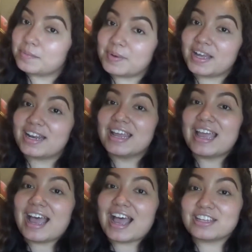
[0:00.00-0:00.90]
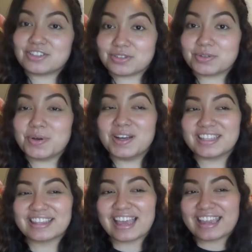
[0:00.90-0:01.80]
But I do
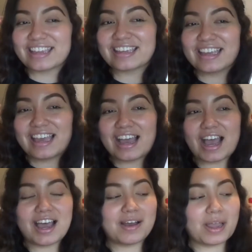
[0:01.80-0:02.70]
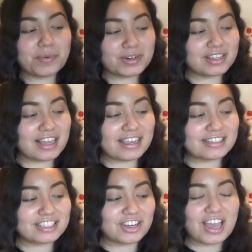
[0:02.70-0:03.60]
like, I would like
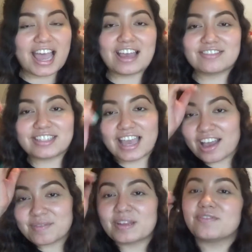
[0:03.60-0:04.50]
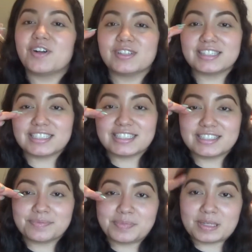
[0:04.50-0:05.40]
to not have to have my
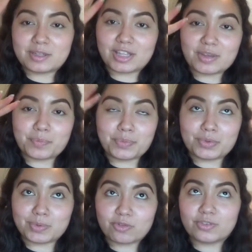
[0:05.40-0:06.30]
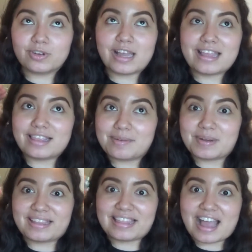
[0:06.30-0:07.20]
falsies be like beautiful and then
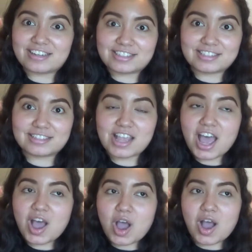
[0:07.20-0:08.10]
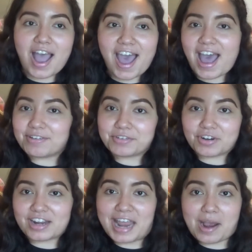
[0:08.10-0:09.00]
my lashes after
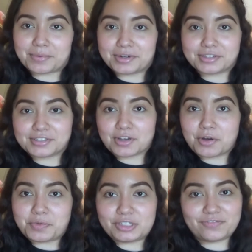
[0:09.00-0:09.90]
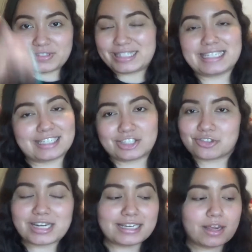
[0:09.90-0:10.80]
an hour or so stick
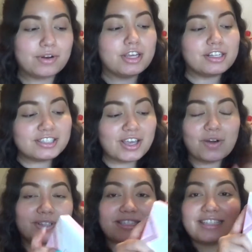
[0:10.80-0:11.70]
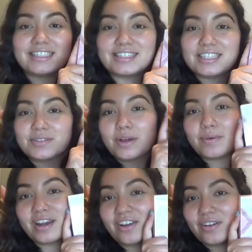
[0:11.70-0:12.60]
straight down. So this is what
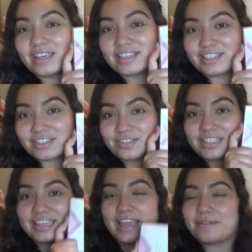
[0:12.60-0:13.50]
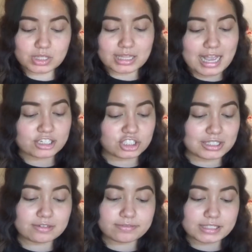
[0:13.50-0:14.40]
we are going to do today. the lash
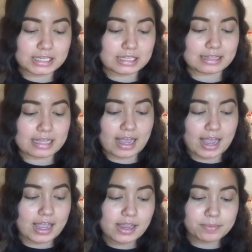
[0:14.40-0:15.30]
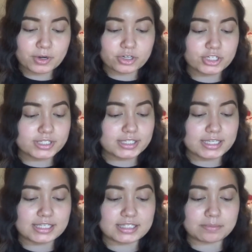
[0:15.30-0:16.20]
lift kit that I purchased
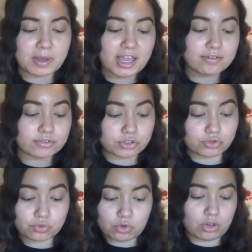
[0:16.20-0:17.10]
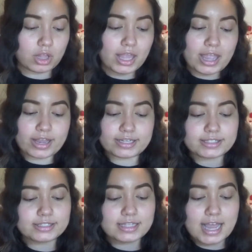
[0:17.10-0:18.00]
is by VASSOUL, and it
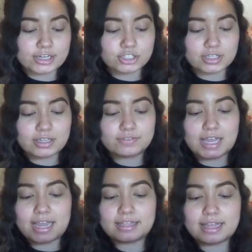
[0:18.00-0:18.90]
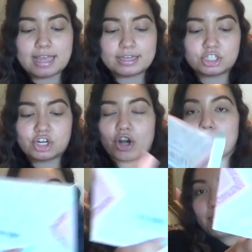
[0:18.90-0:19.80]
says lash lift eyelash
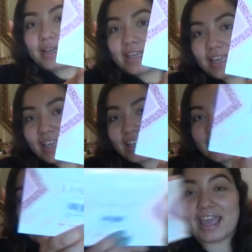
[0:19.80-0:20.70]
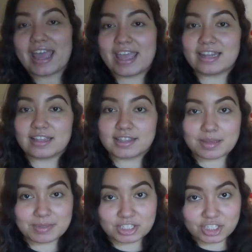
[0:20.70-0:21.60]
perming kit. And
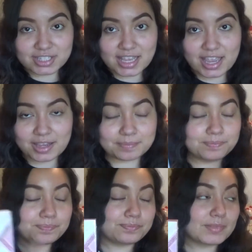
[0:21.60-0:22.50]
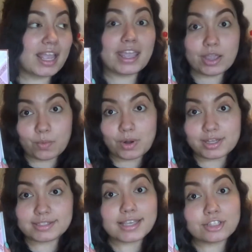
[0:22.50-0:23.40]
let me just say, it
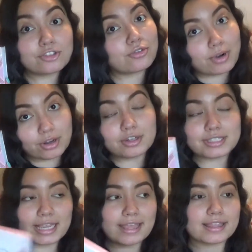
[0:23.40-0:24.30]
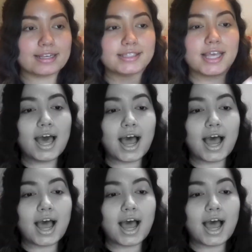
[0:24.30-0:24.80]
was a struggle to get this.